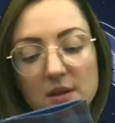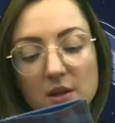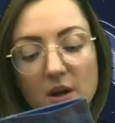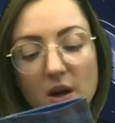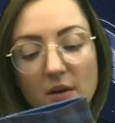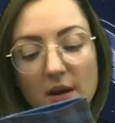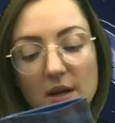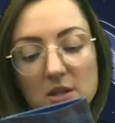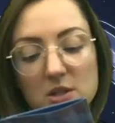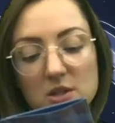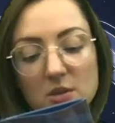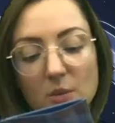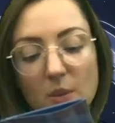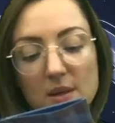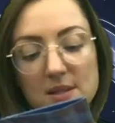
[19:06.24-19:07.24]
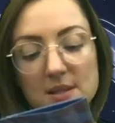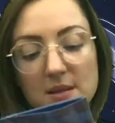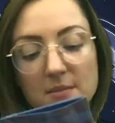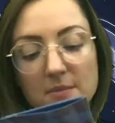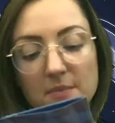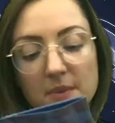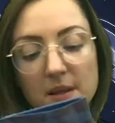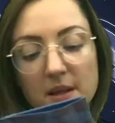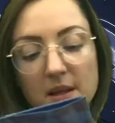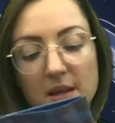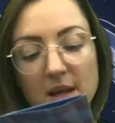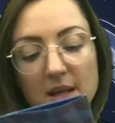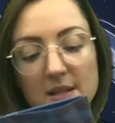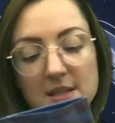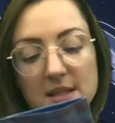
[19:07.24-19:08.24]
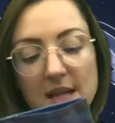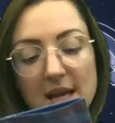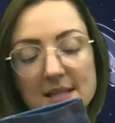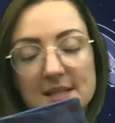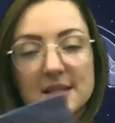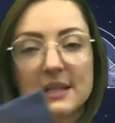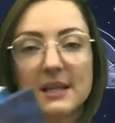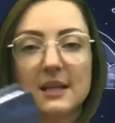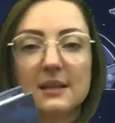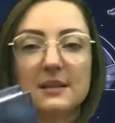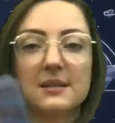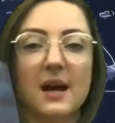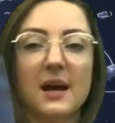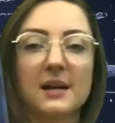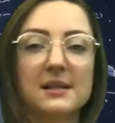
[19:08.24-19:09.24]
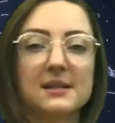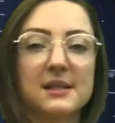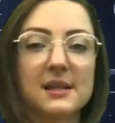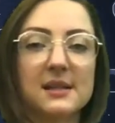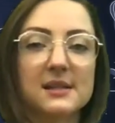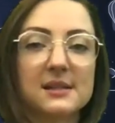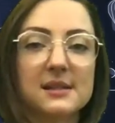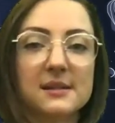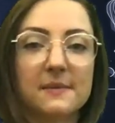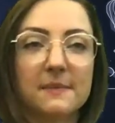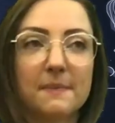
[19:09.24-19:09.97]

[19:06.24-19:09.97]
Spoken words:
the courage, wisdom, and tenacity Doc sees.